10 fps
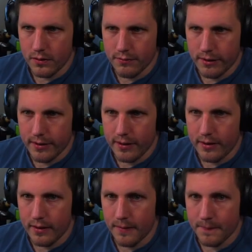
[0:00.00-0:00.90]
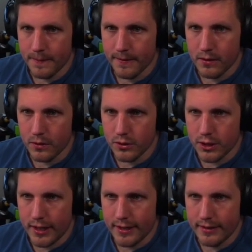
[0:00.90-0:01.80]
defined, close
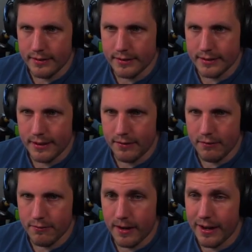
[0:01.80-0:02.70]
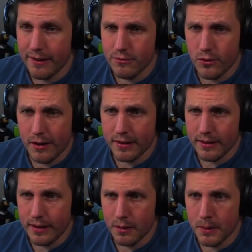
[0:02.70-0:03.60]
shot, 75 driving
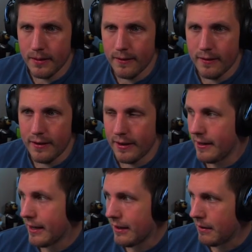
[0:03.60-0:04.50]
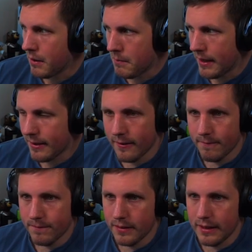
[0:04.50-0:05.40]
layup. And again, I'm gonna make
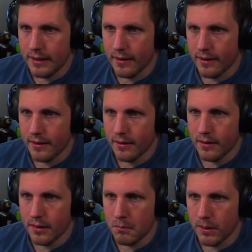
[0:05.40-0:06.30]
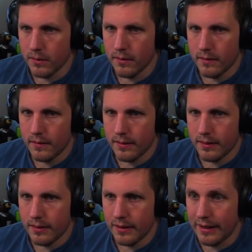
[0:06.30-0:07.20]
the build,
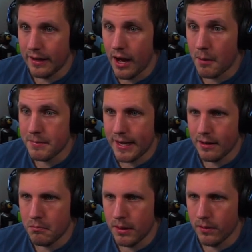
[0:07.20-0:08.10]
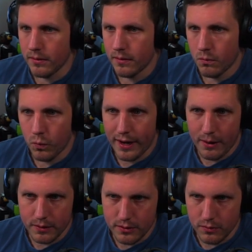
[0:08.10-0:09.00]
the updated build, what I
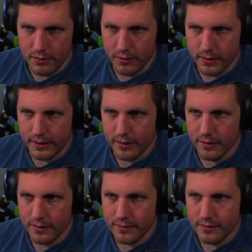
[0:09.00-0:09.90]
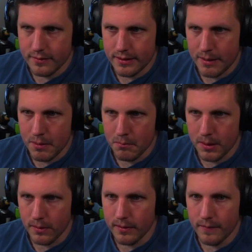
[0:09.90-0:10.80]
would do differently type of
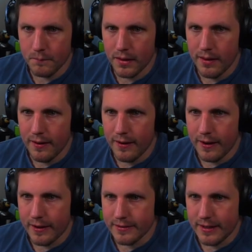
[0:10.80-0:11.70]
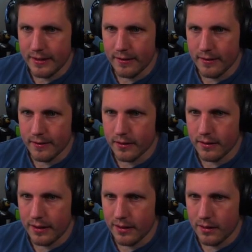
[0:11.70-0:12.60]
build. standing dunk,
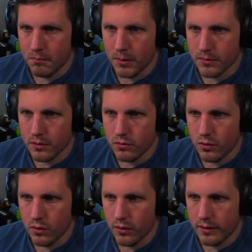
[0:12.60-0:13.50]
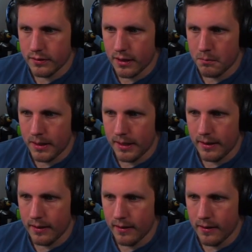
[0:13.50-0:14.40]
and then post control is going to be,